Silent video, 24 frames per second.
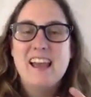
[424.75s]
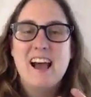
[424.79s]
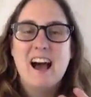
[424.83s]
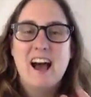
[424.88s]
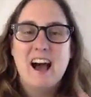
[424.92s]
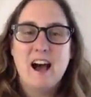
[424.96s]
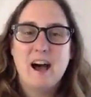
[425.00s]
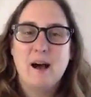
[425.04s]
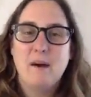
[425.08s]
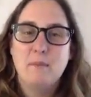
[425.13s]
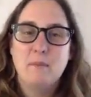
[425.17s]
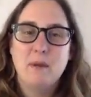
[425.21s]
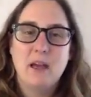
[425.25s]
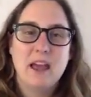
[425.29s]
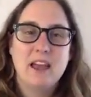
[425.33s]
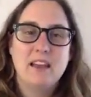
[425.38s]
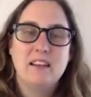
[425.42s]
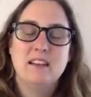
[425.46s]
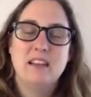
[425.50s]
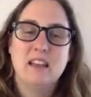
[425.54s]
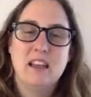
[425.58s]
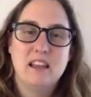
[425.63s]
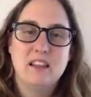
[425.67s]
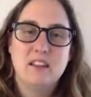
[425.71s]

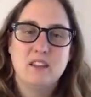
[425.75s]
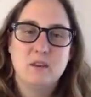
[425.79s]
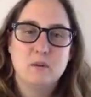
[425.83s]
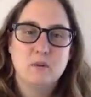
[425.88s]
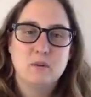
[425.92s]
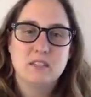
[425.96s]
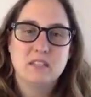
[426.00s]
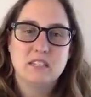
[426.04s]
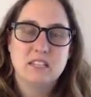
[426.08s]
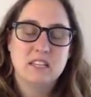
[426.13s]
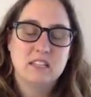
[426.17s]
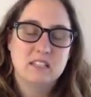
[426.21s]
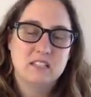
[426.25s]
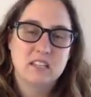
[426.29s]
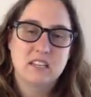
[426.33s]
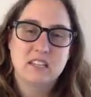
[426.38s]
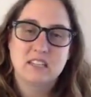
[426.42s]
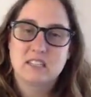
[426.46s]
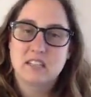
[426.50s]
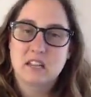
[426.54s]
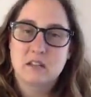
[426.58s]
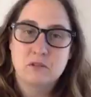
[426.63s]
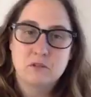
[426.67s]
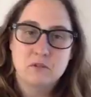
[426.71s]
And there was things like
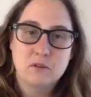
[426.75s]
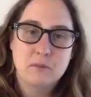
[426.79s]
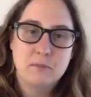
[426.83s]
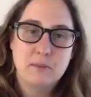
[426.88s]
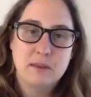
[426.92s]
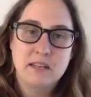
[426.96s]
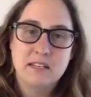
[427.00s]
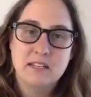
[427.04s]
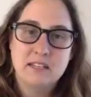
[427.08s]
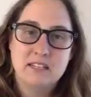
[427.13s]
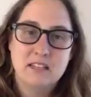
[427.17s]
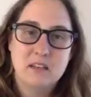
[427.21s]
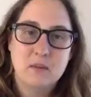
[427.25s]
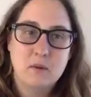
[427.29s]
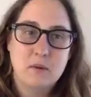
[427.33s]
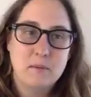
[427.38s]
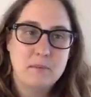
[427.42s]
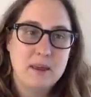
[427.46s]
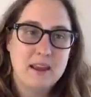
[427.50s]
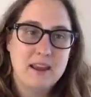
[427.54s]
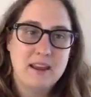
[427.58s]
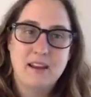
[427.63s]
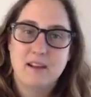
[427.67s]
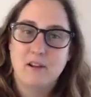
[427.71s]
sensory bins that we
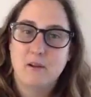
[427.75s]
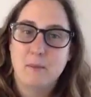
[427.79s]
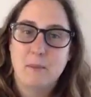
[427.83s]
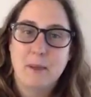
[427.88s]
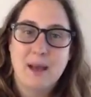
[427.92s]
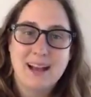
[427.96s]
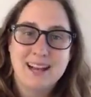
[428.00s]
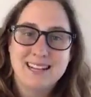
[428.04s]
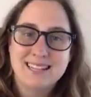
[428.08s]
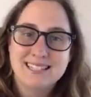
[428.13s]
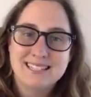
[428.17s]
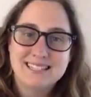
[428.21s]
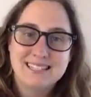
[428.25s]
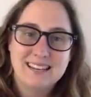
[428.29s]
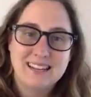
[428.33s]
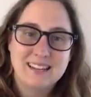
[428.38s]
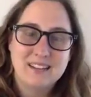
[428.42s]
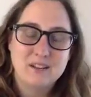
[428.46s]
made out of pasta.